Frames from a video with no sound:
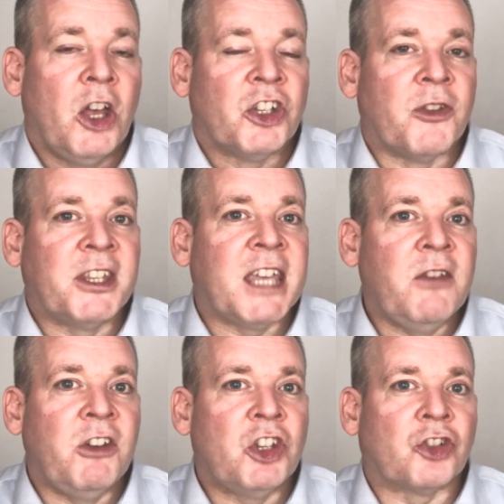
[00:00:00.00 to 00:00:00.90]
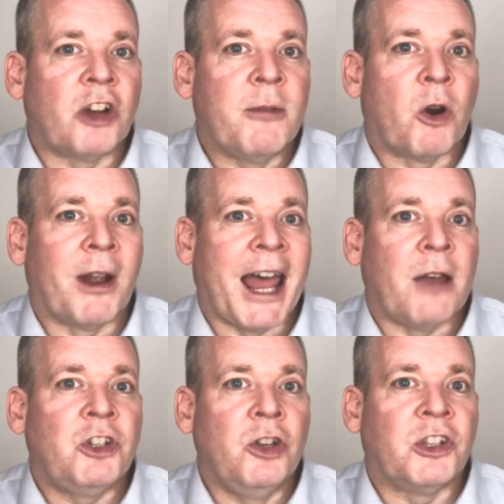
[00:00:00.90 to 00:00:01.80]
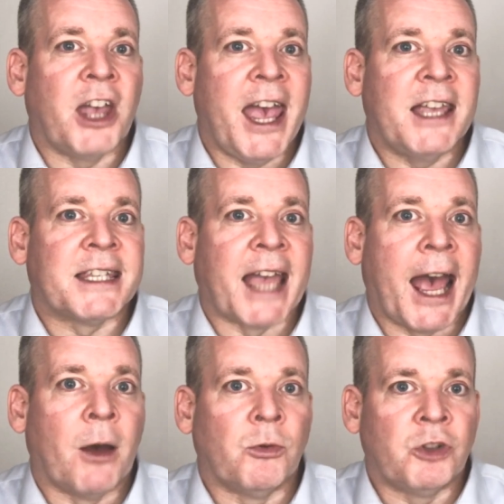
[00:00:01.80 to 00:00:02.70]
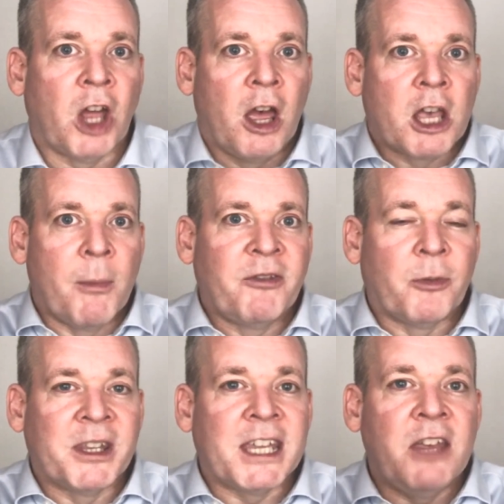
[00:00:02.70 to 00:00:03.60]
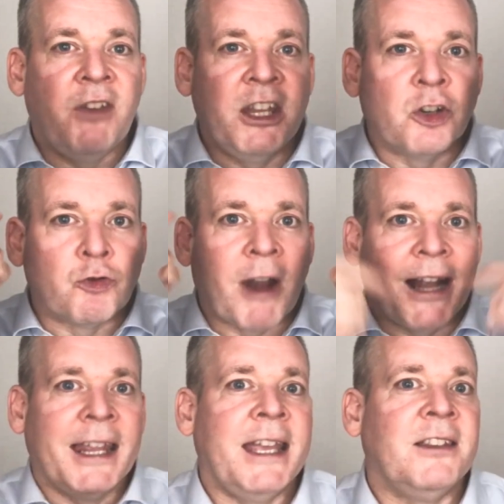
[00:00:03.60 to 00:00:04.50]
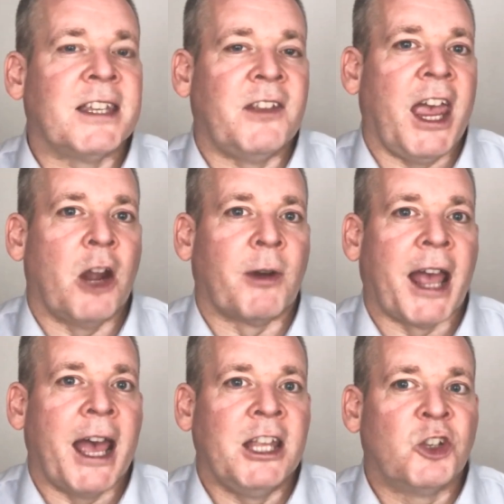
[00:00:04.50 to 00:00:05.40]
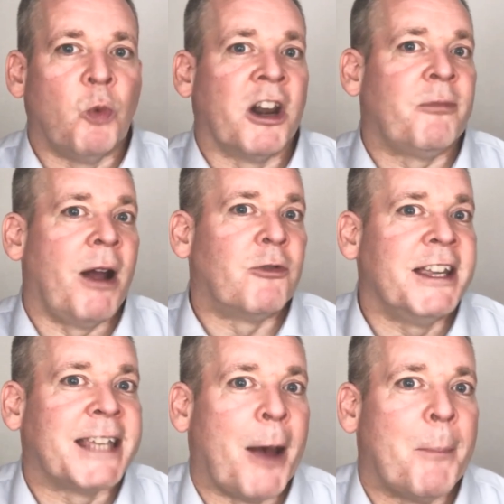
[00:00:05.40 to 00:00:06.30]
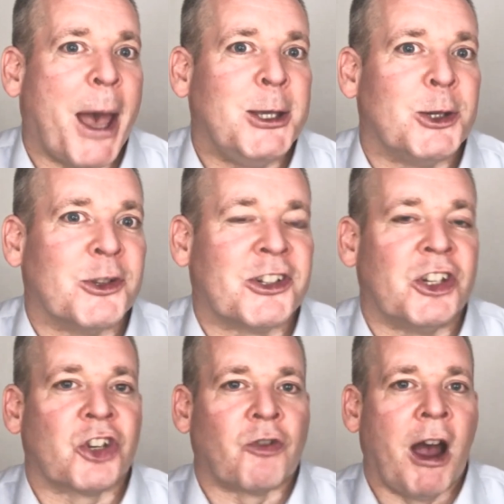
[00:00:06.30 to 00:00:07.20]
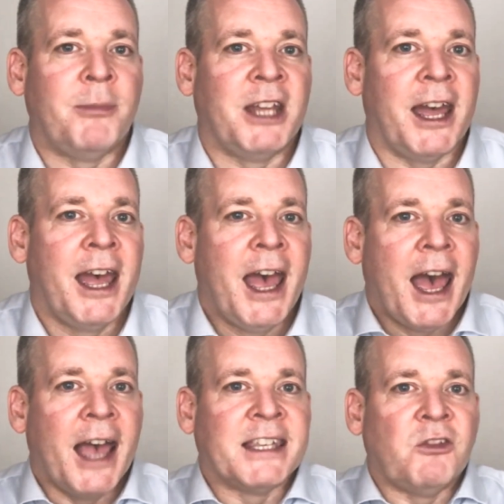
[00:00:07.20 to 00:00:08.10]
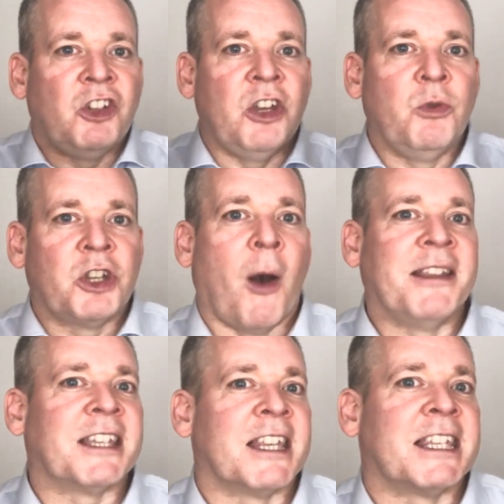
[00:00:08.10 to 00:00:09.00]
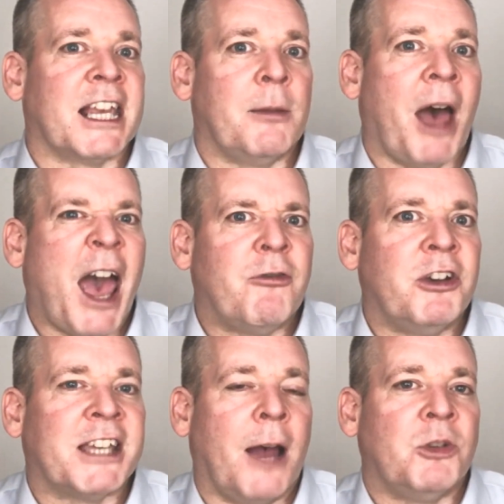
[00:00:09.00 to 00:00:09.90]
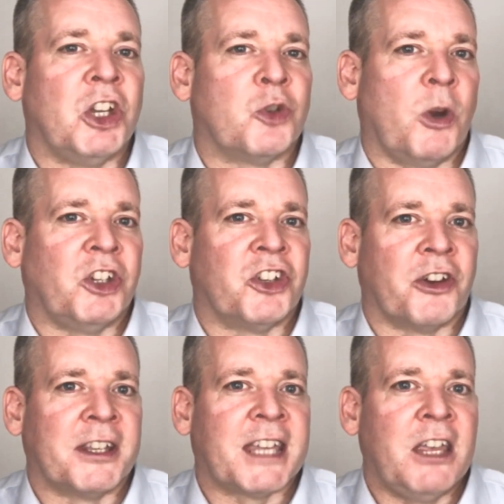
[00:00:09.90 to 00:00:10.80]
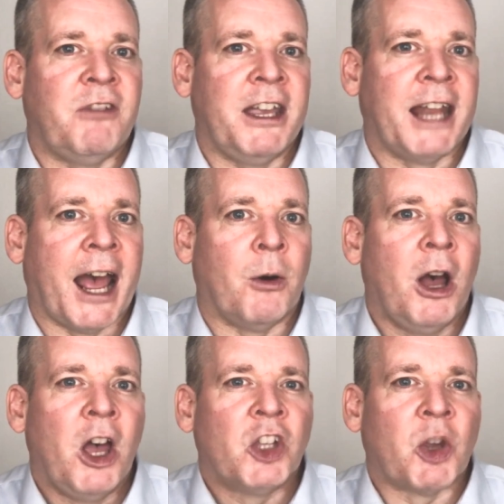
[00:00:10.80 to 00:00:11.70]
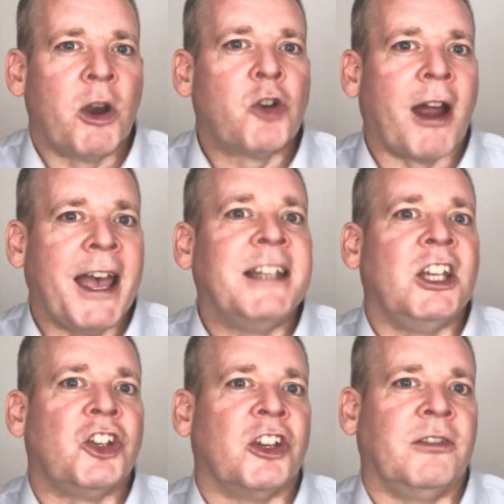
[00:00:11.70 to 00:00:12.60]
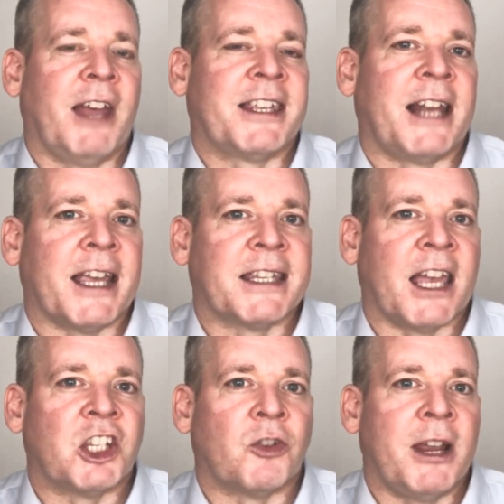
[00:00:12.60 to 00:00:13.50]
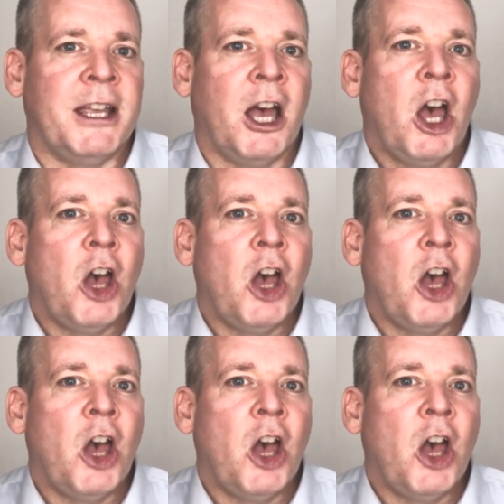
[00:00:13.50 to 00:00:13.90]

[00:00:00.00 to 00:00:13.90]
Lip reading: So the TV streamer allows you to hear sound coming from the TV directly into the hearing aids. One of my ReSound patients described it as if she was going to the cinema every time she switches on a TV now. So a great addition as an accessory.